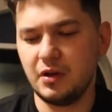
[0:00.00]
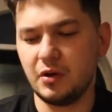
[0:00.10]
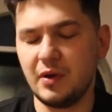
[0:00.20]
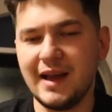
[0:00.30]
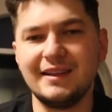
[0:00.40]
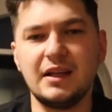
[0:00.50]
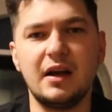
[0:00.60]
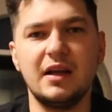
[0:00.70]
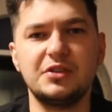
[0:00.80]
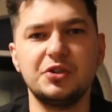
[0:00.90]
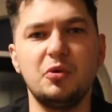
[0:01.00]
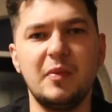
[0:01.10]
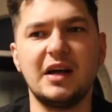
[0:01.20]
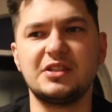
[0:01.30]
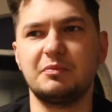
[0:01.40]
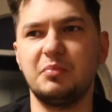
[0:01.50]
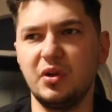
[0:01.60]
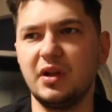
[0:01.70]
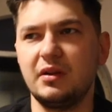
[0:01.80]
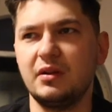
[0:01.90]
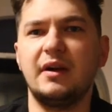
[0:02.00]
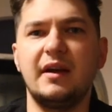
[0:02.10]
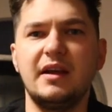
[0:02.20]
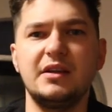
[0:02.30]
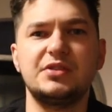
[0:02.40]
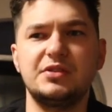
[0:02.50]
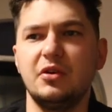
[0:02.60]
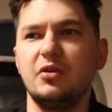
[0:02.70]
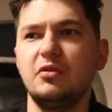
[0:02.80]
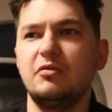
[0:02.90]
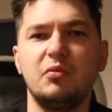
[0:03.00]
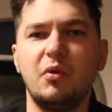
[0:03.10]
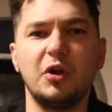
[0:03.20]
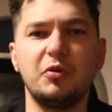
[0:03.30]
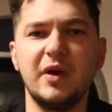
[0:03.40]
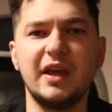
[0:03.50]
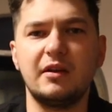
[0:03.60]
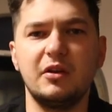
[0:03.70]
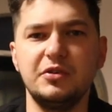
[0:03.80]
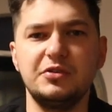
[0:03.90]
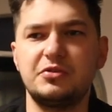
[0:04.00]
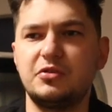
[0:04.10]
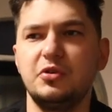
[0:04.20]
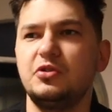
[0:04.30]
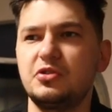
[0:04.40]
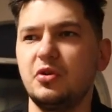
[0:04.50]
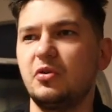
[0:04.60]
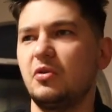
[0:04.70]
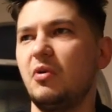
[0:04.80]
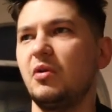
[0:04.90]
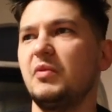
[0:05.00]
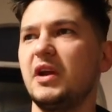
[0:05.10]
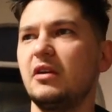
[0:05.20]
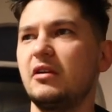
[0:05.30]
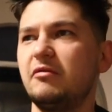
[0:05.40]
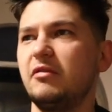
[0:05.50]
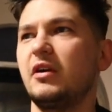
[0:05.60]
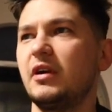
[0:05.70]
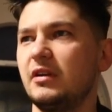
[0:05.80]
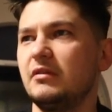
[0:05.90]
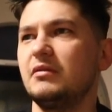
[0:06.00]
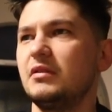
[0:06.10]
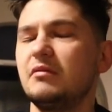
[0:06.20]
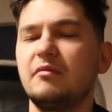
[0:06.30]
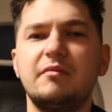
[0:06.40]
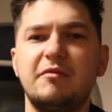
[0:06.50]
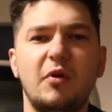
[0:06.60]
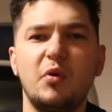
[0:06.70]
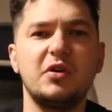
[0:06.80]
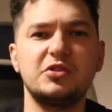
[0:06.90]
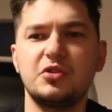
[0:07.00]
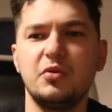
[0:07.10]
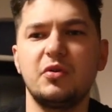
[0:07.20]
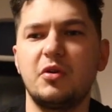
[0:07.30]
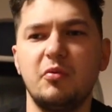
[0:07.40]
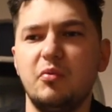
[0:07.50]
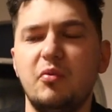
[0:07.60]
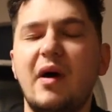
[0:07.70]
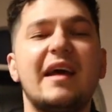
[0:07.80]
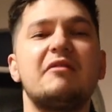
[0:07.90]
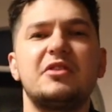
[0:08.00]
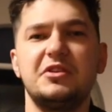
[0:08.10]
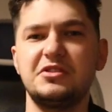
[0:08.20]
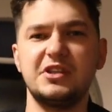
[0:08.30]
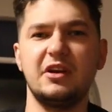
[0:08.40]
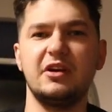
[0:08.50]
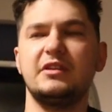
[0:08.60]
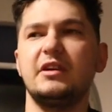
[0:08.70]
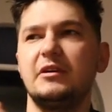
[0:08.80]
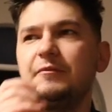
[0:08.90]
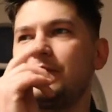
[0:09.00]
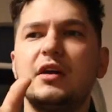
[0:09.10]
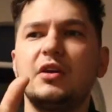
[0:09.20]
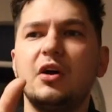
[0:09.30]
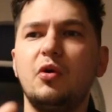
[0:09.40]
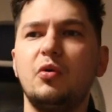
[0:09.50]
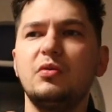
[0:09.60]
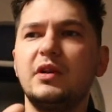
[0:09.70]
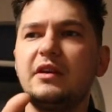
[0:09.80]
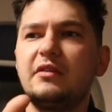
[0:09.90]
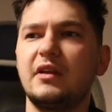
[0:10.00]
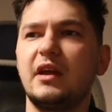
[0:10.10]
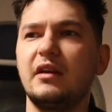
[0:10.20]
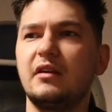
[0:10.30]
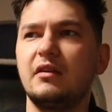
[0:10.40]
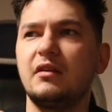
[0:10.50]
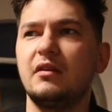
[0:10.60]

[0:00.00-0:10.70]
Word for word: you know, there is no magic bullet. There is no one week lose two stone or one week like fucking four stone or whatever you see out there. The only thing